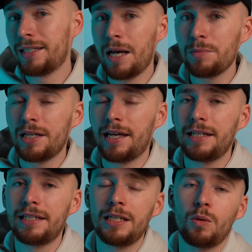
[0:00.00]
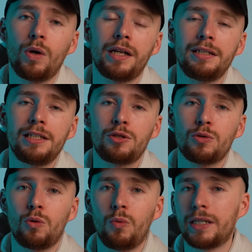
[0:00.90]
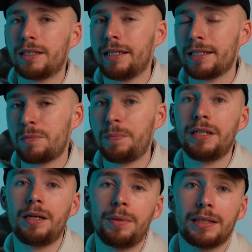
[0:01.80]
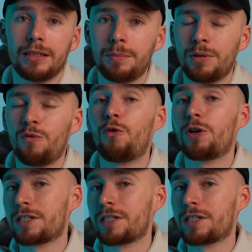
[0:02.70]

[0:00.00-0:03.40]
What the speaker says: it comes in handy when I need to quickly speed up a clip, for